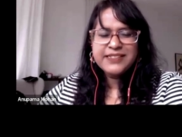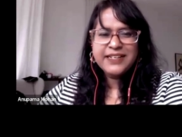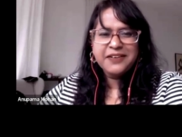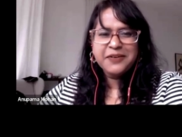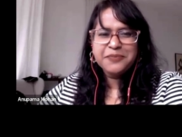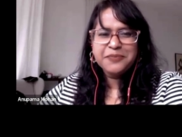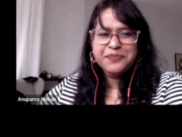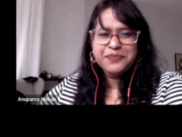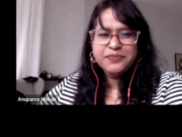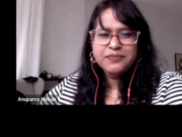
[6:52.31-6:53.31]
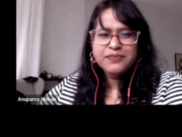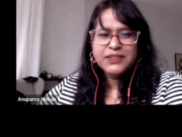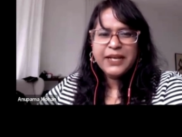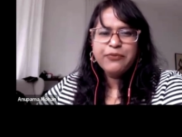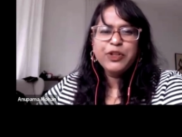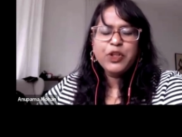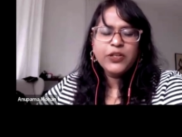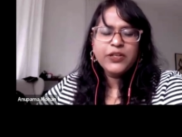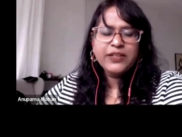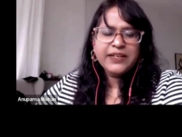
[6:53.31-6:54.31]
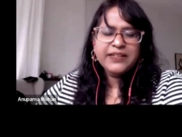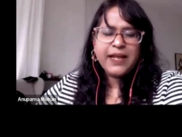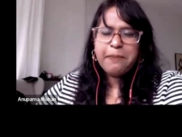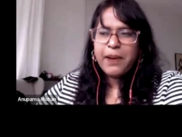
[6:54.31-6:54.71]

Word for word: Um, and we thought that that seen.